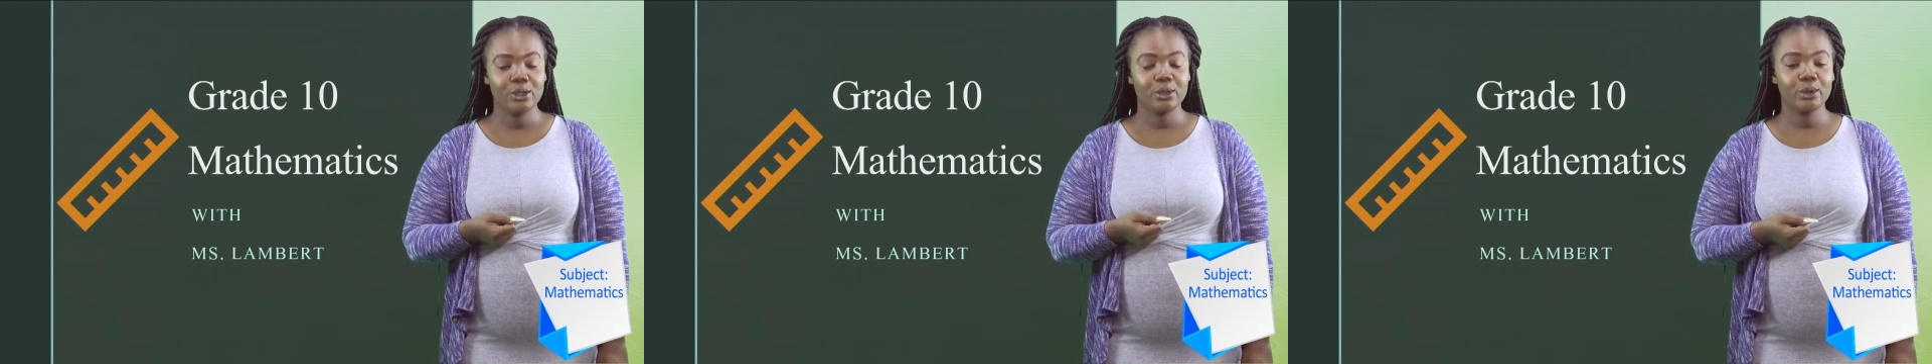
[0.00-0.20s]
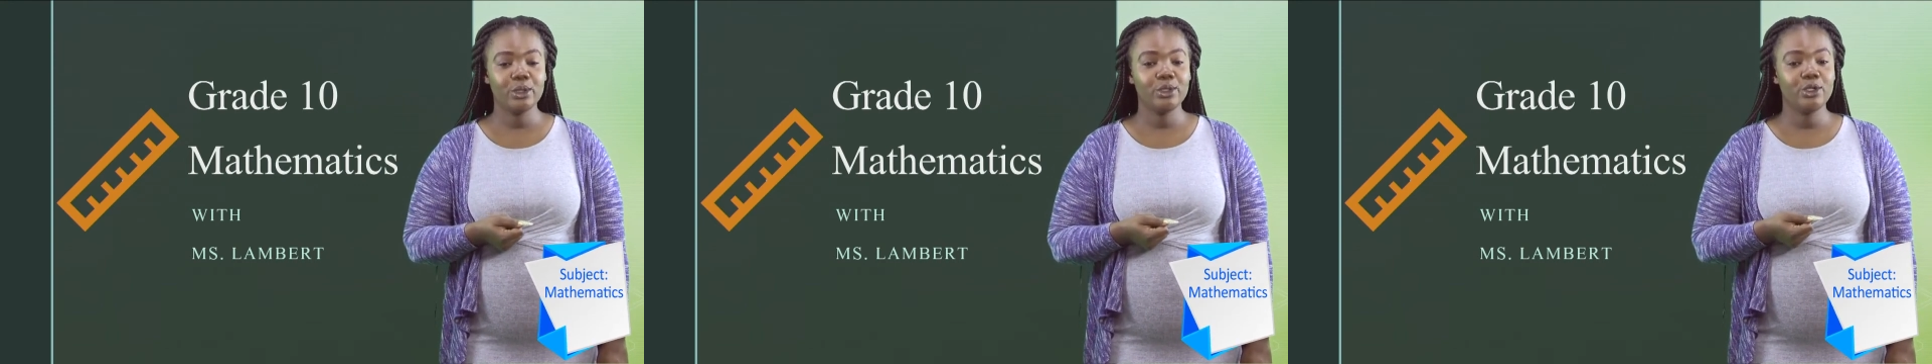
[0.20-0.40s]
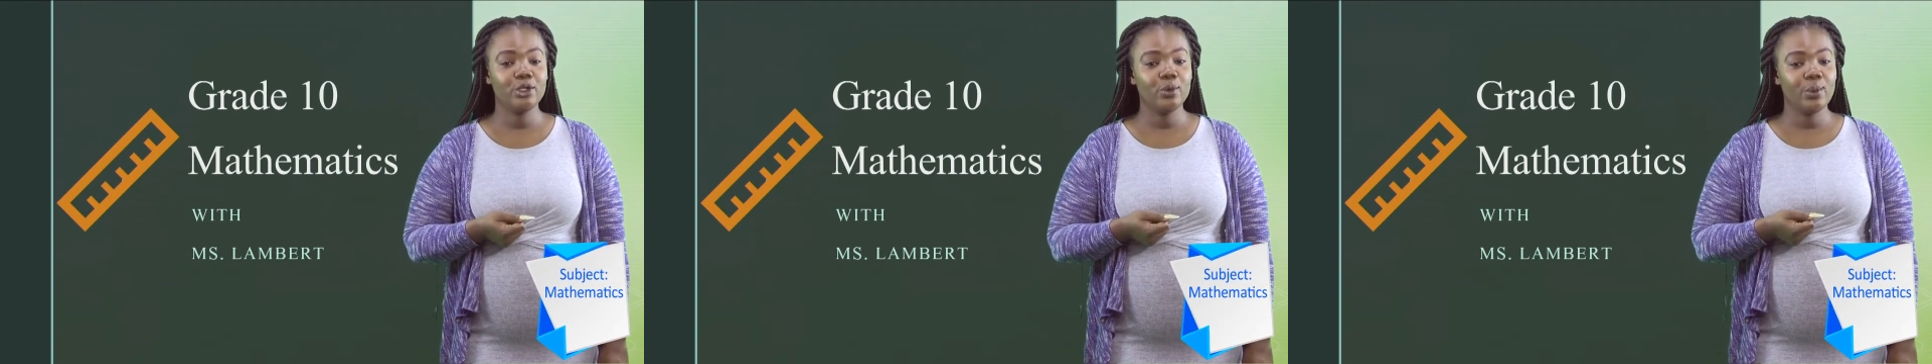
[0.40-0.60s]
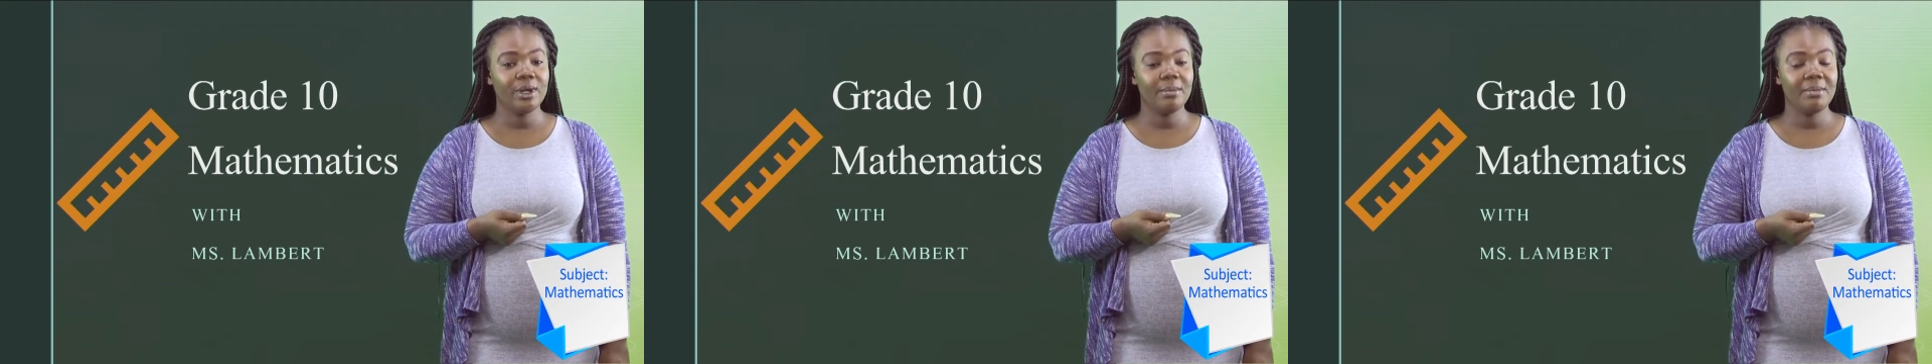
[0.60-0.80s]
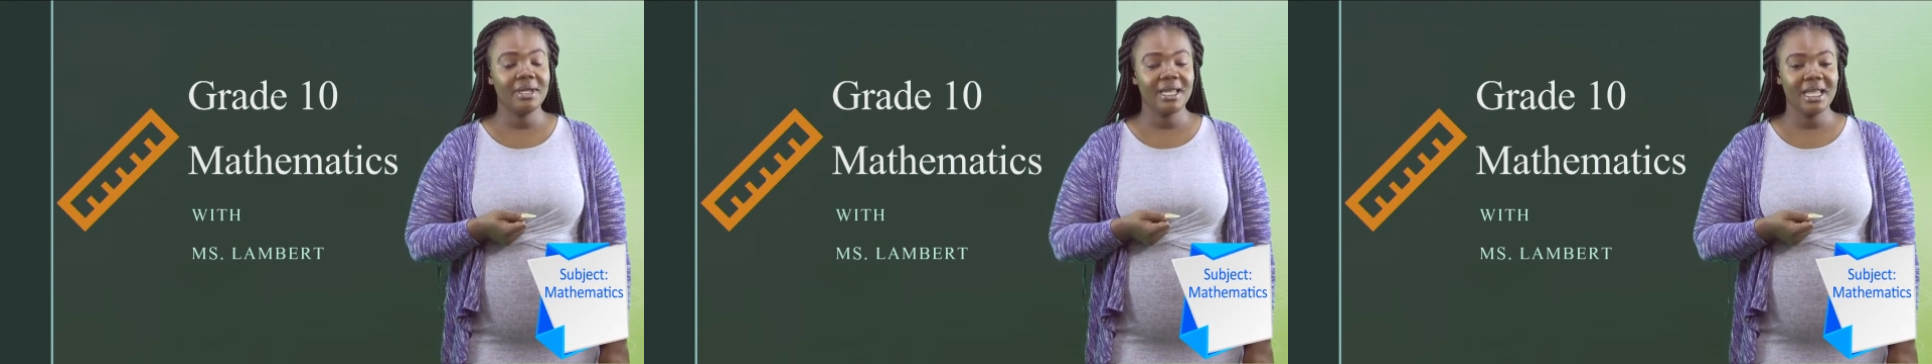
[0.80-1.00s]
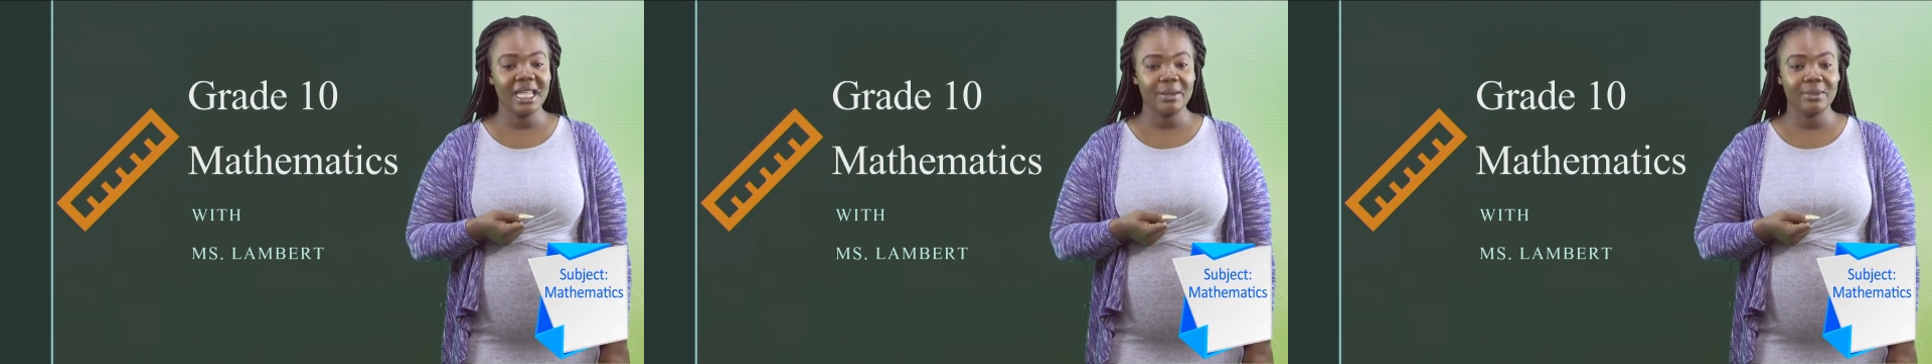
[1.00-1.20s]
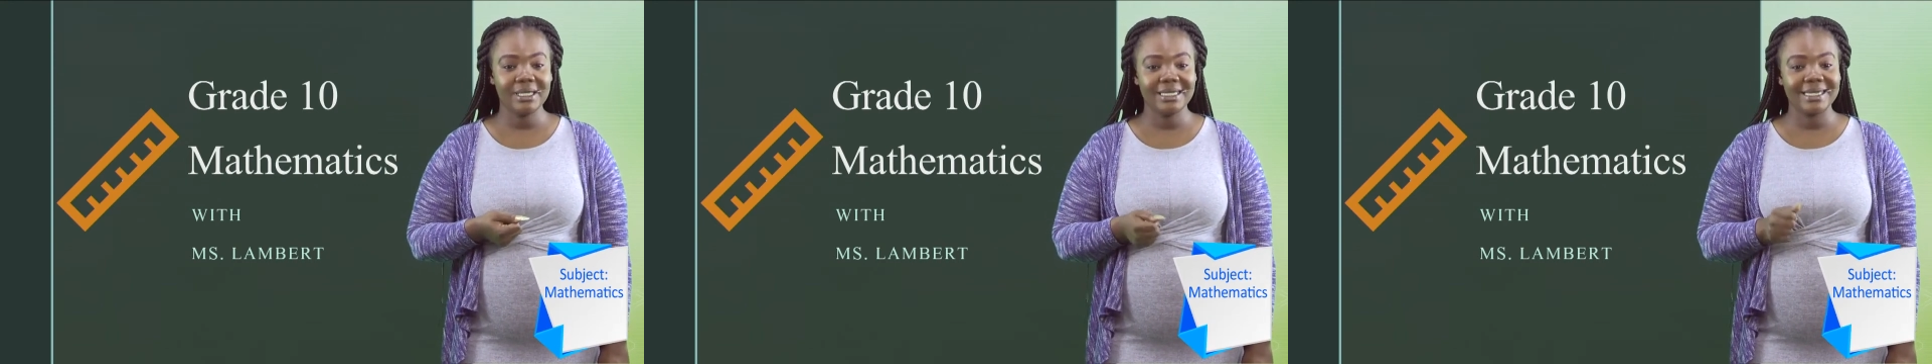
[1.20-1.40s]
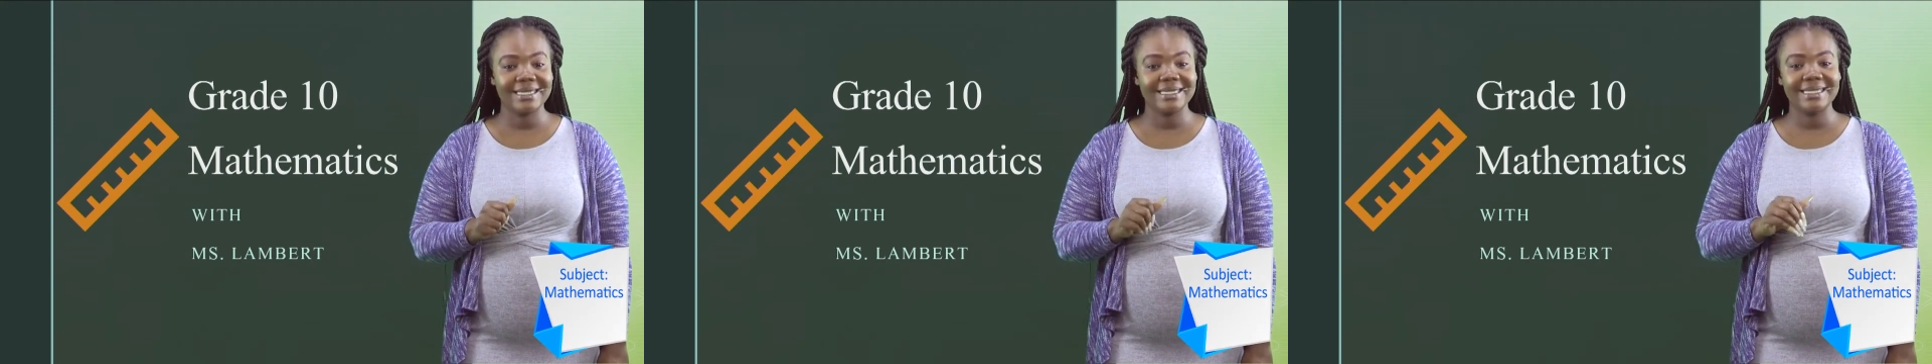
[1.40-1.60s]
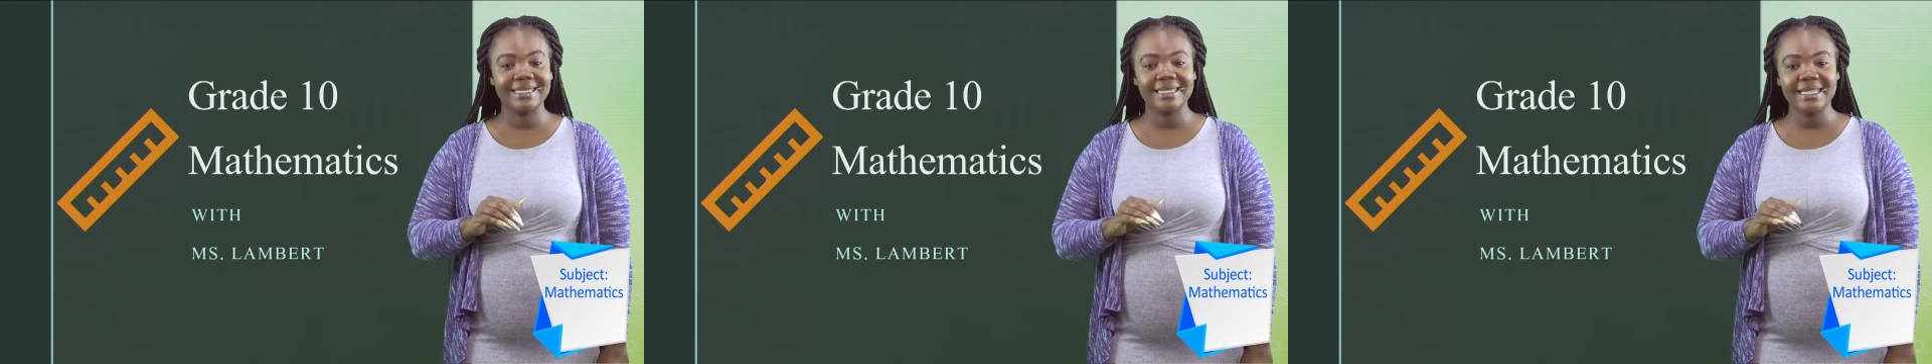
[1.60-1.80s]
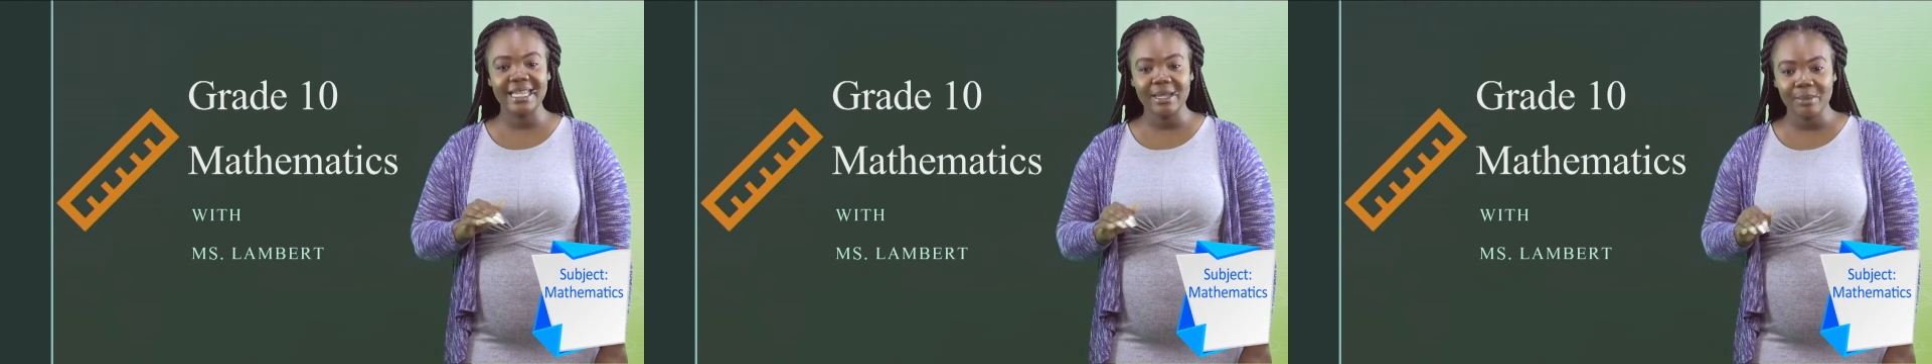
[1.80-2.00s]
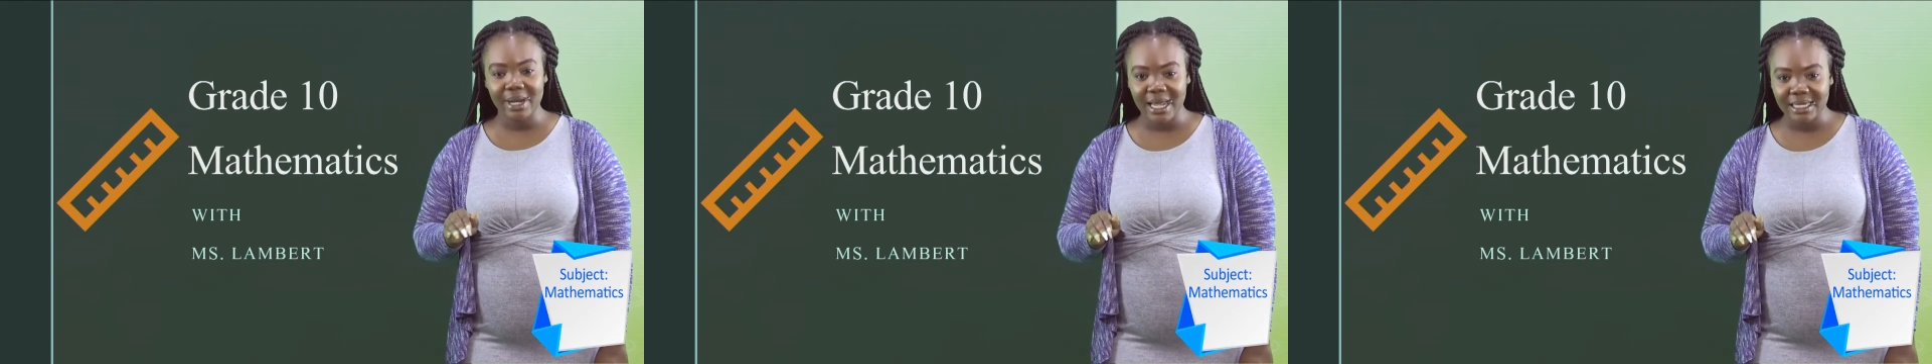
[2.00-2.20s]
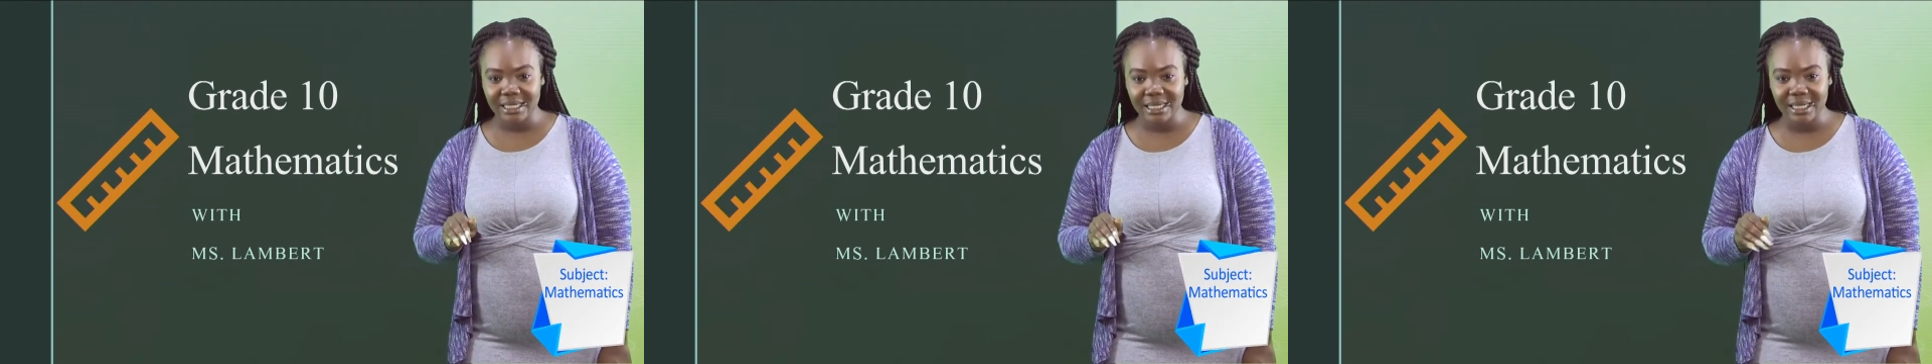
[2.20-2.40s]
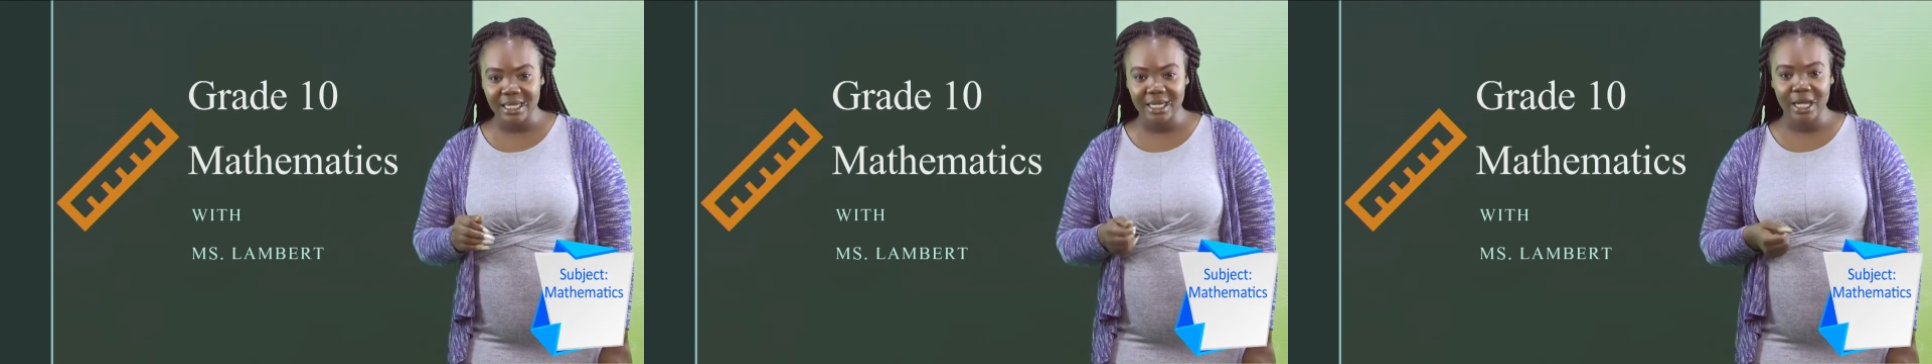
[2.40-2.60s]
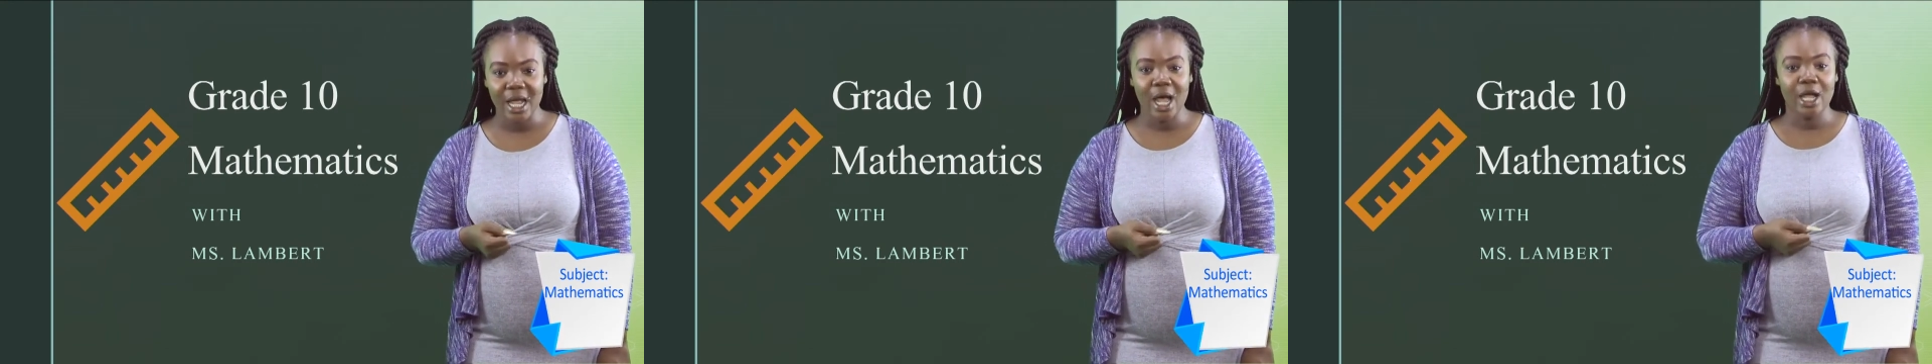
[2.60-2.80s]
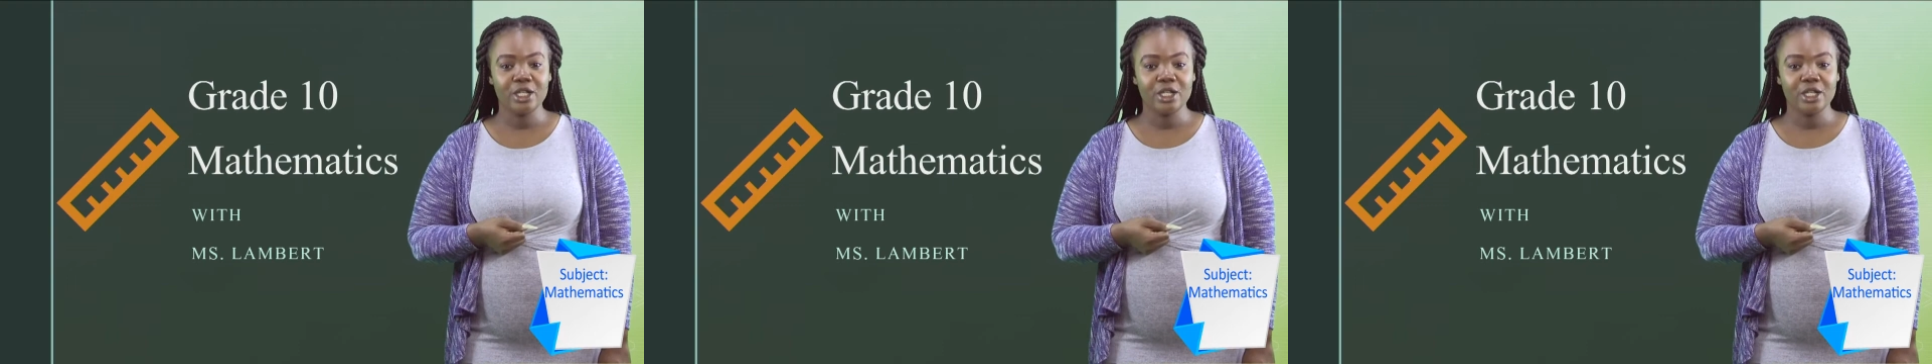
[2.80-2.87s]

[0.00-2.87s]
so that you will be able to seamlessly